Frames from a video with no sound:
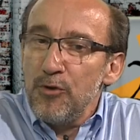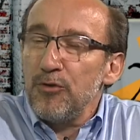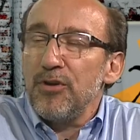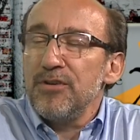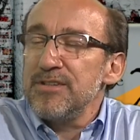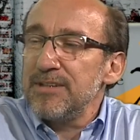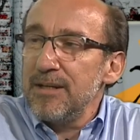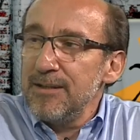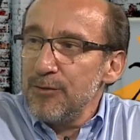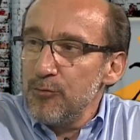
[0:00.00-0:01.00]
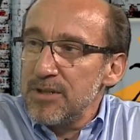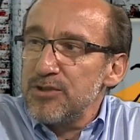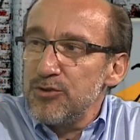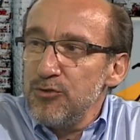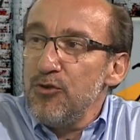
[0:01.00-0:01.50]
don't understanding
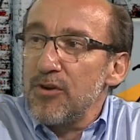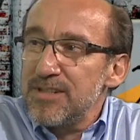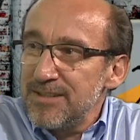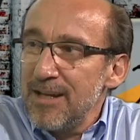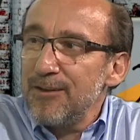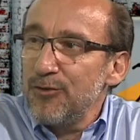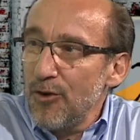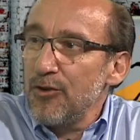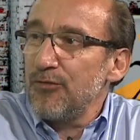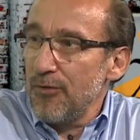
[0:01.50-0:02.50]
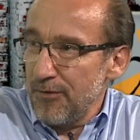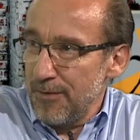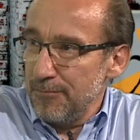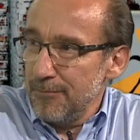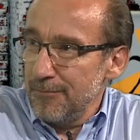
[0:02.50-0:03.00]
what New York State does for
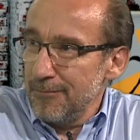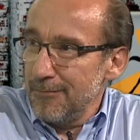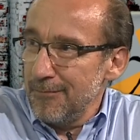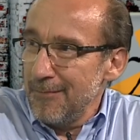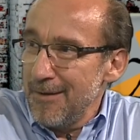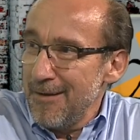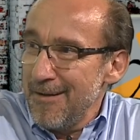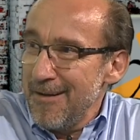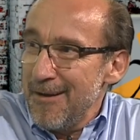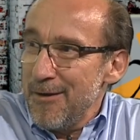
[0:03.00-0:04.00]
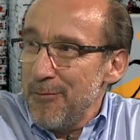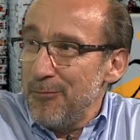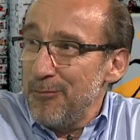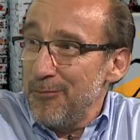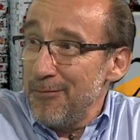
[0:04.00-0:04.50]
them. Mm-hmm. Oh, this
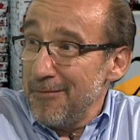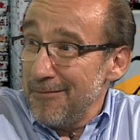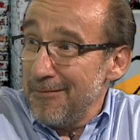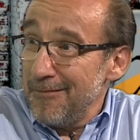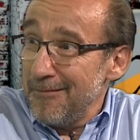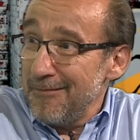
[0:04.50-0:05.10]
is a great question.